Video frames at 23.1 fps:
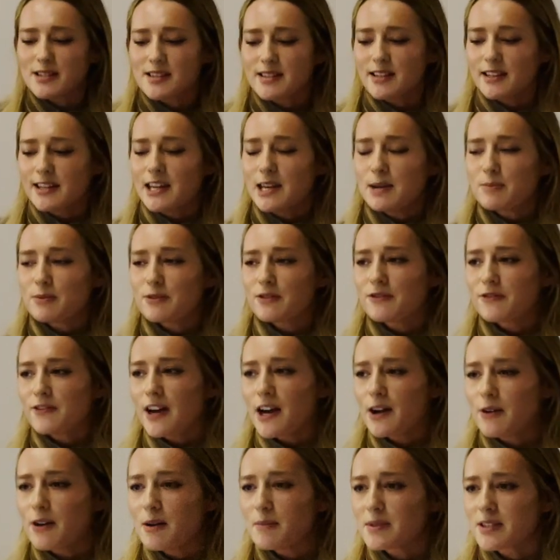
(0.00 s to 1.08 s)
the Keeper of
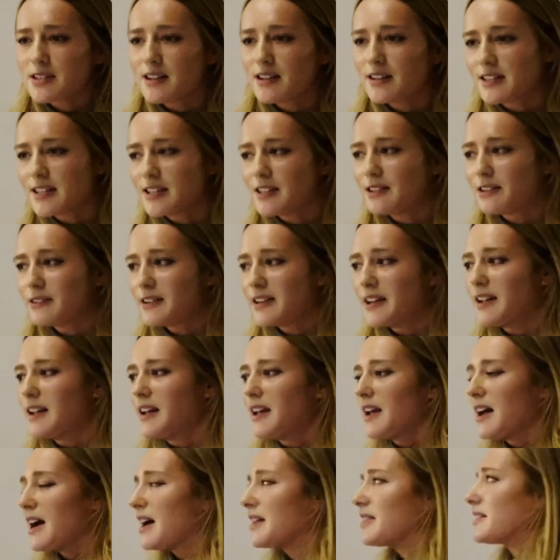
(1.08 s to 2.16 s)
Firearms and Artillery
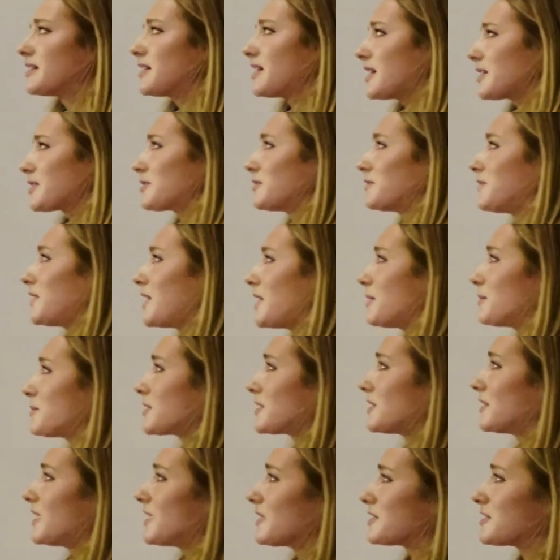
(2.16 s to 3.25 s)
at the National Firearms
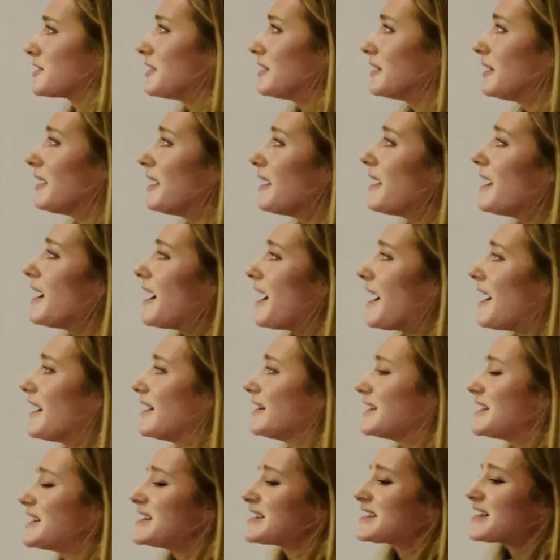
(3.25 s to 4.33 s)
Collection, and
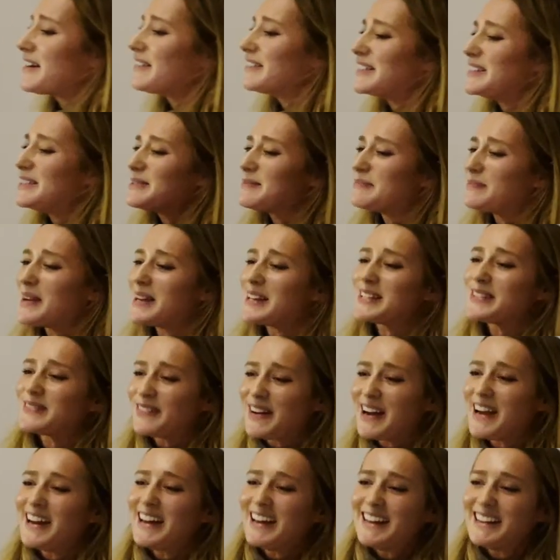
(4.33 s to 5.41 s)
he's our new best
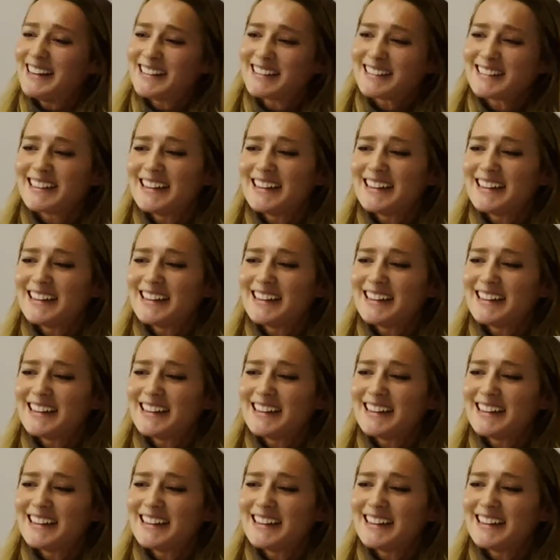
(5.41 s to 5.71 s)
friend.